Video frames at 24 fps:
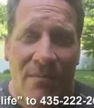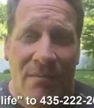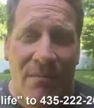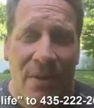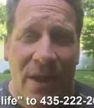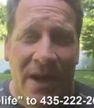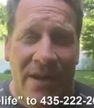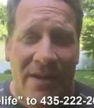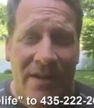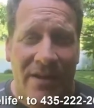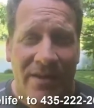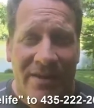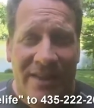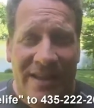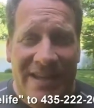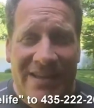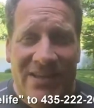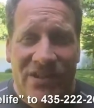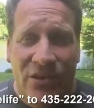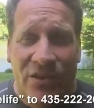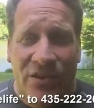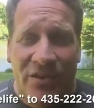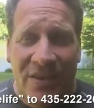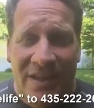But
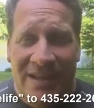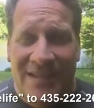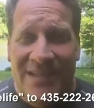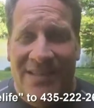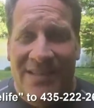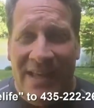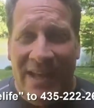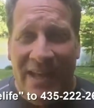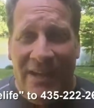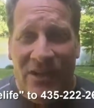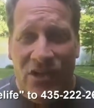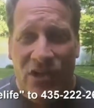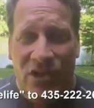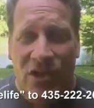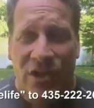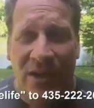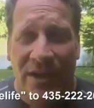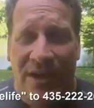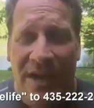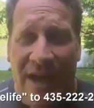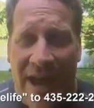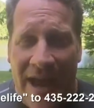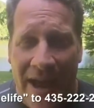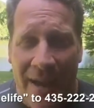these are things that
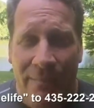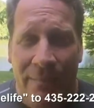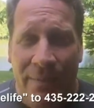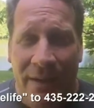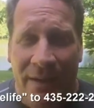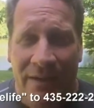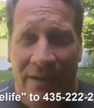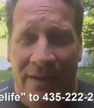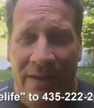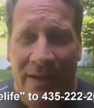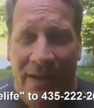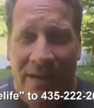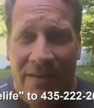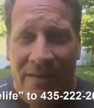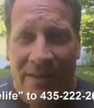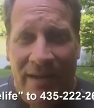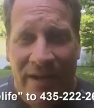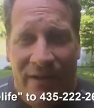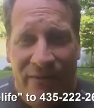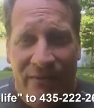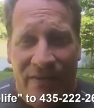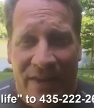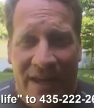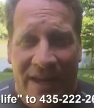could happen
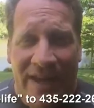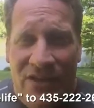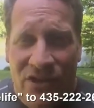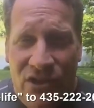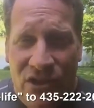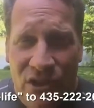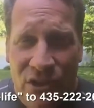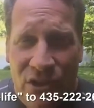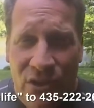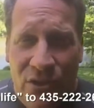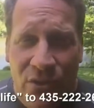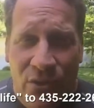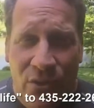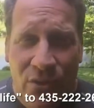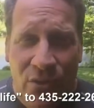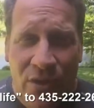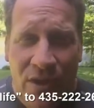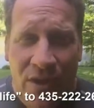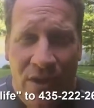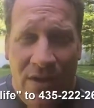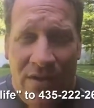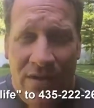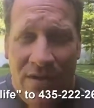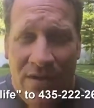that if they do,
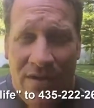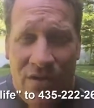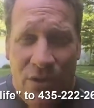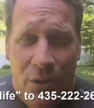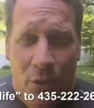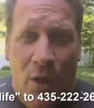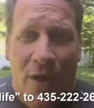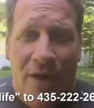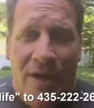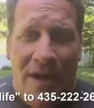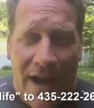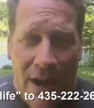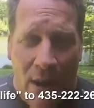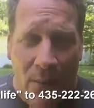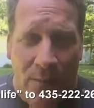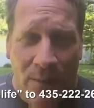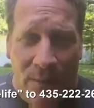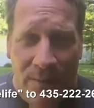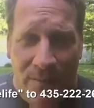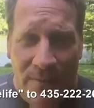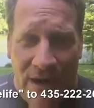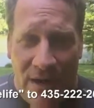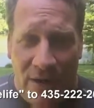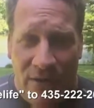you are now
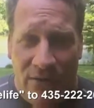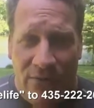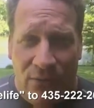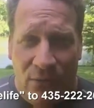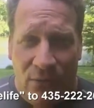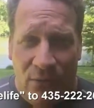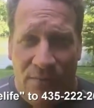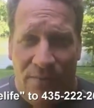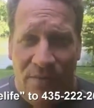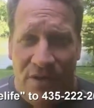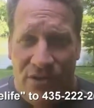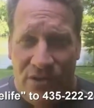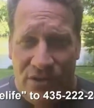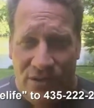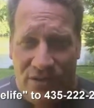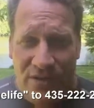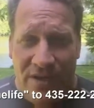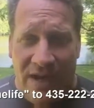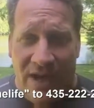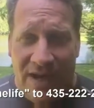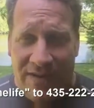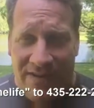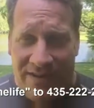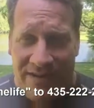prepared for them because you've
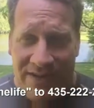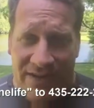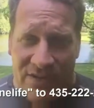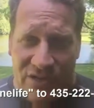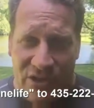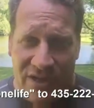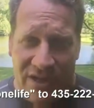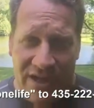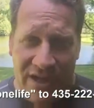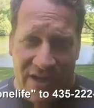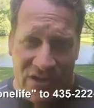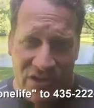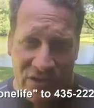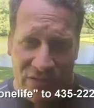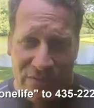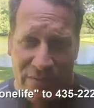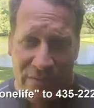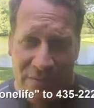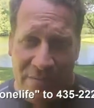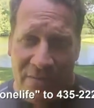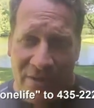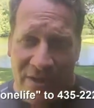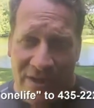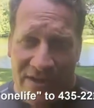gotten an education.
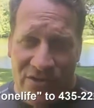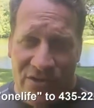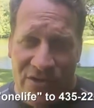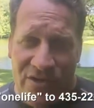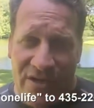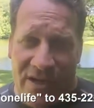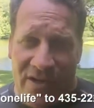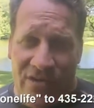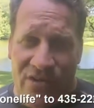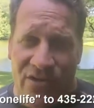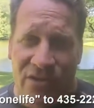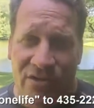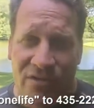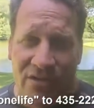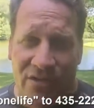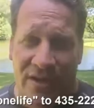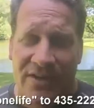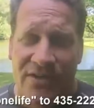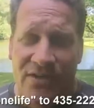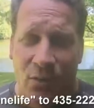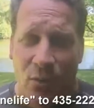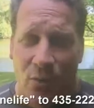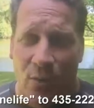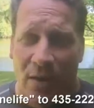Remember, education
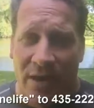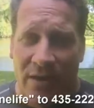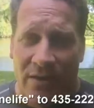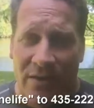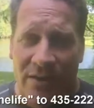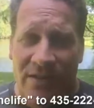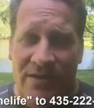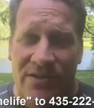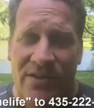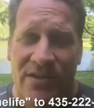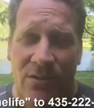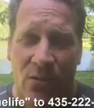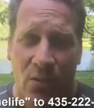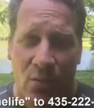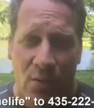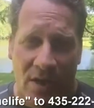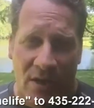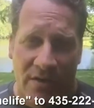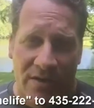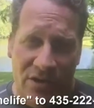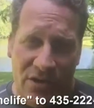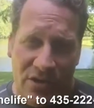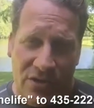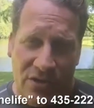creates awareness, and
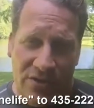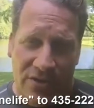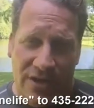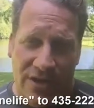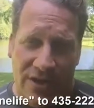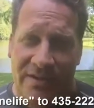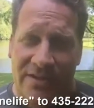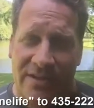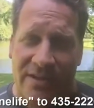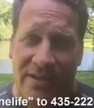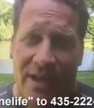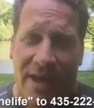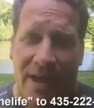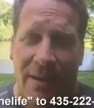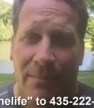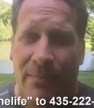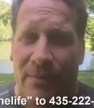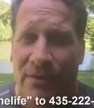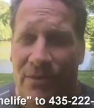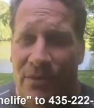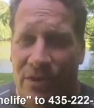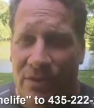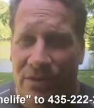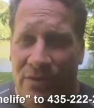awareness creates the
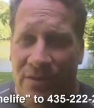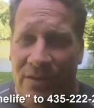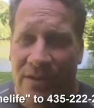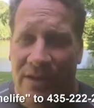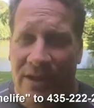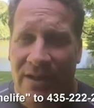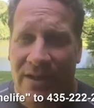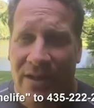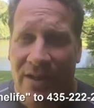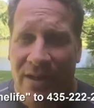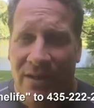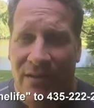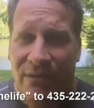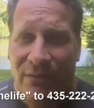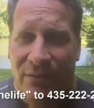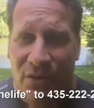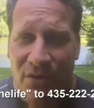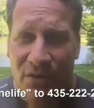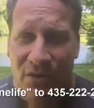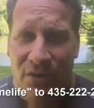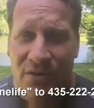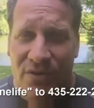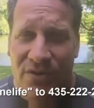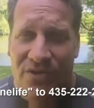opportunity for
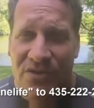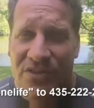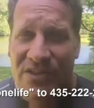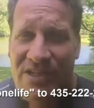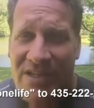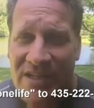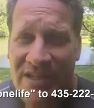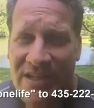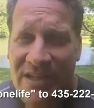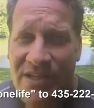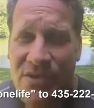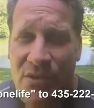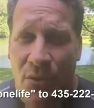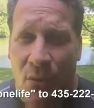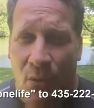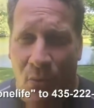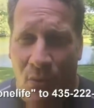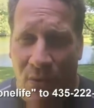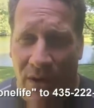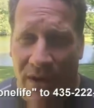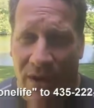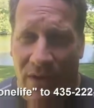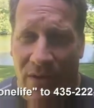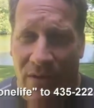you to seize
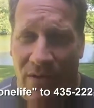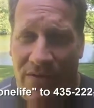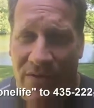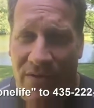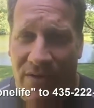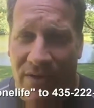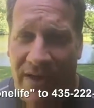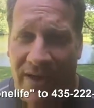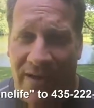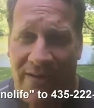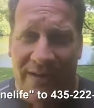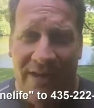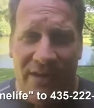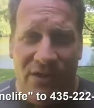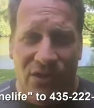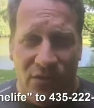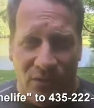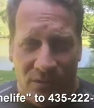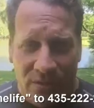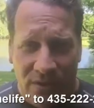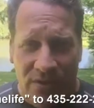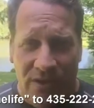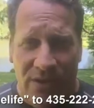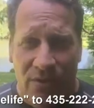wealth. And that's
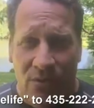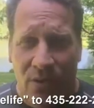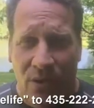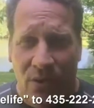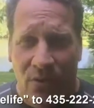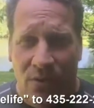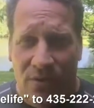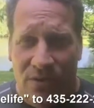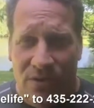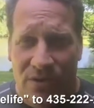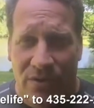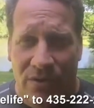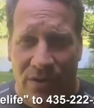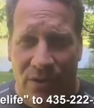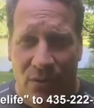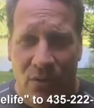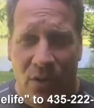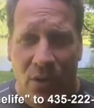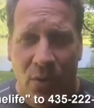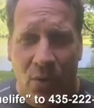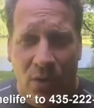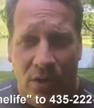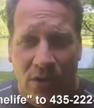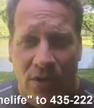really what we're doing.
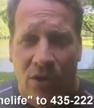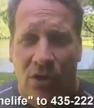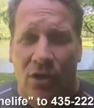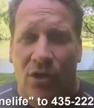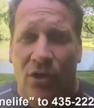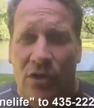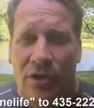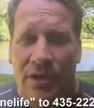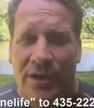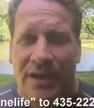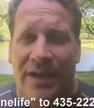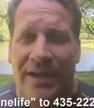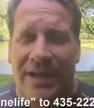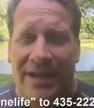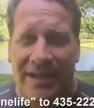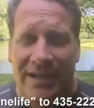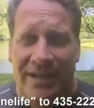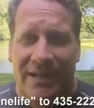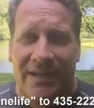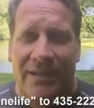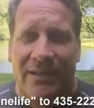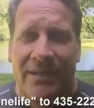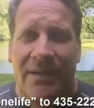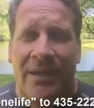What we're learning
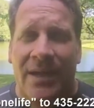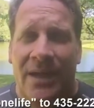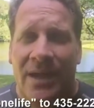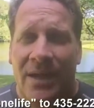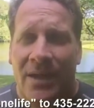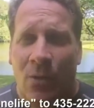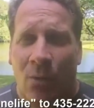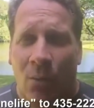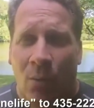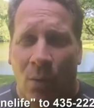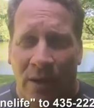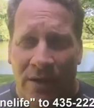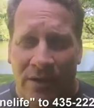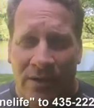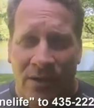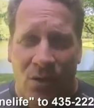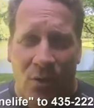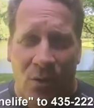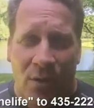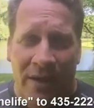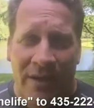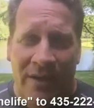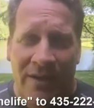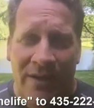in
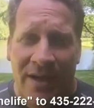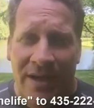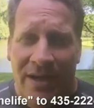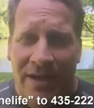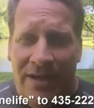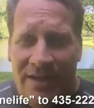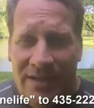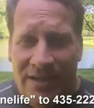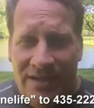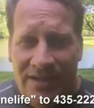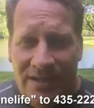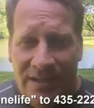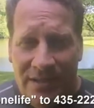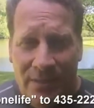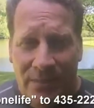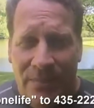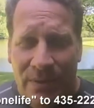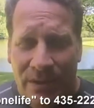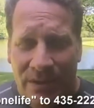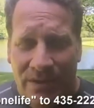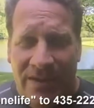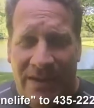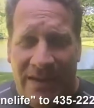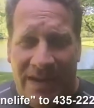OneCoin is the
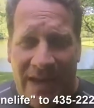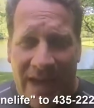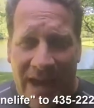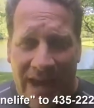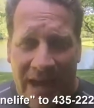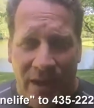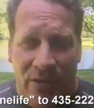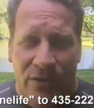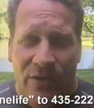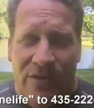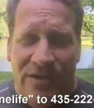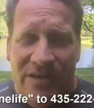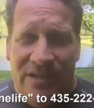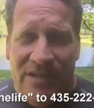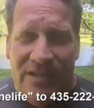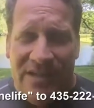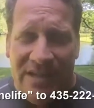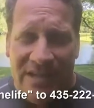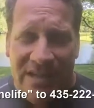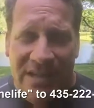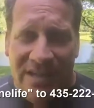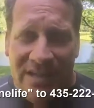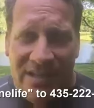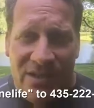ability how to
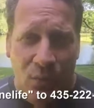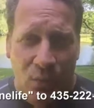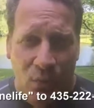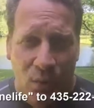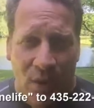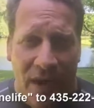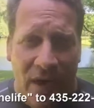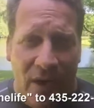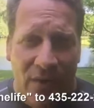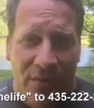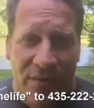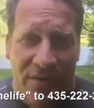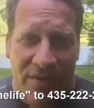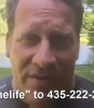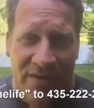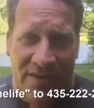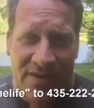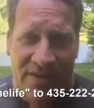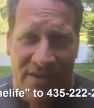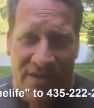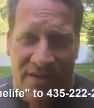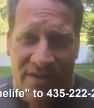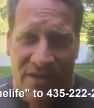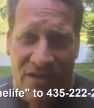seize wealth in
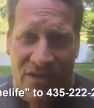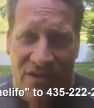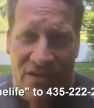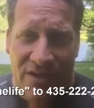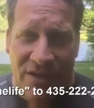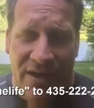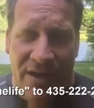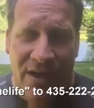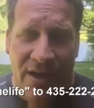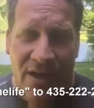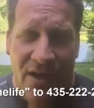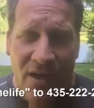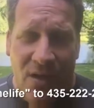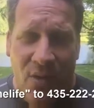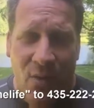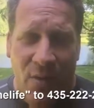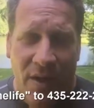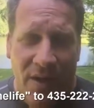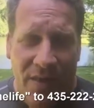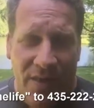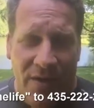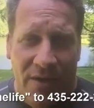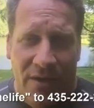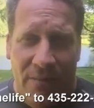this industry,
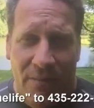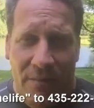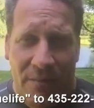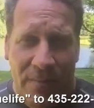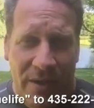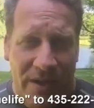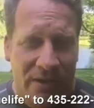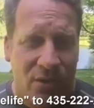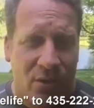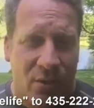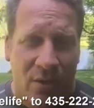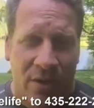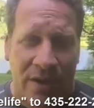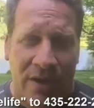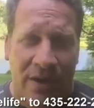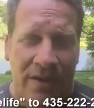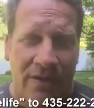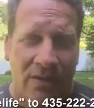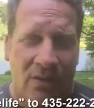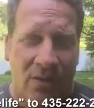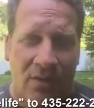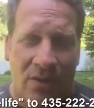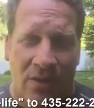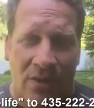whether
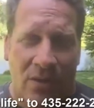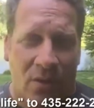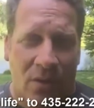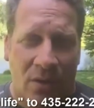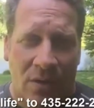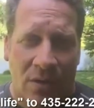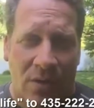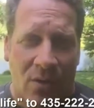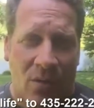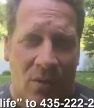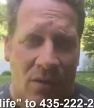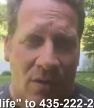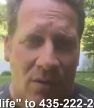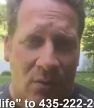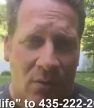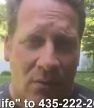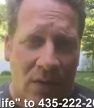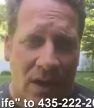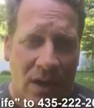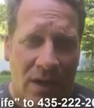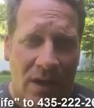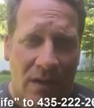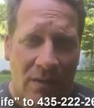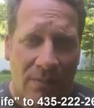Bitcoin or
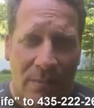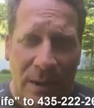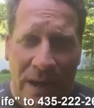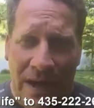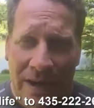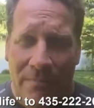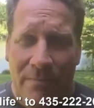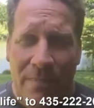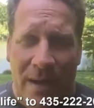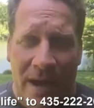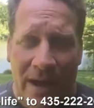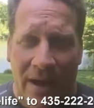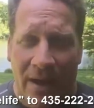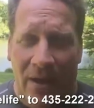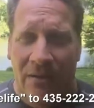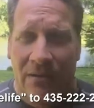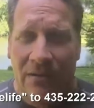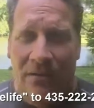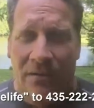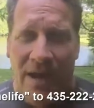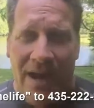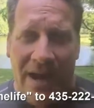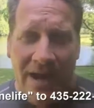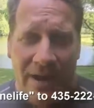PayPal
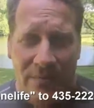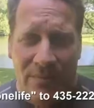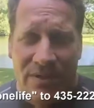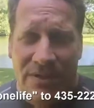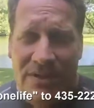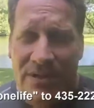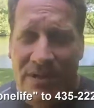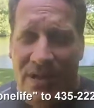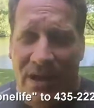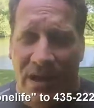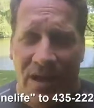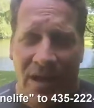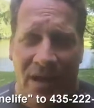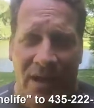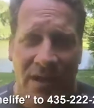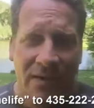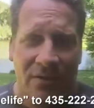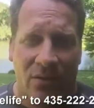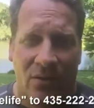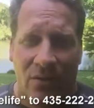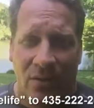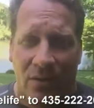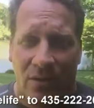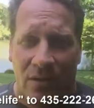or Amazon
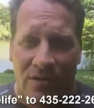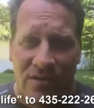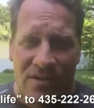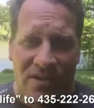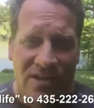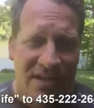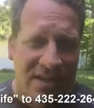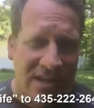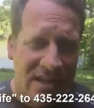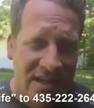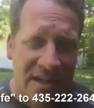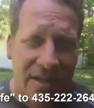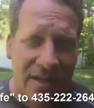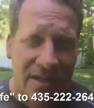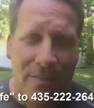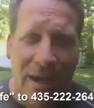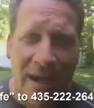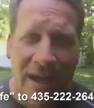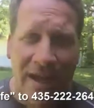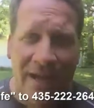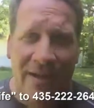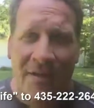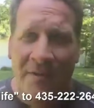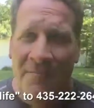or
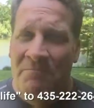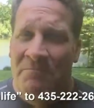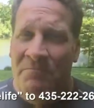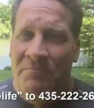Citibank,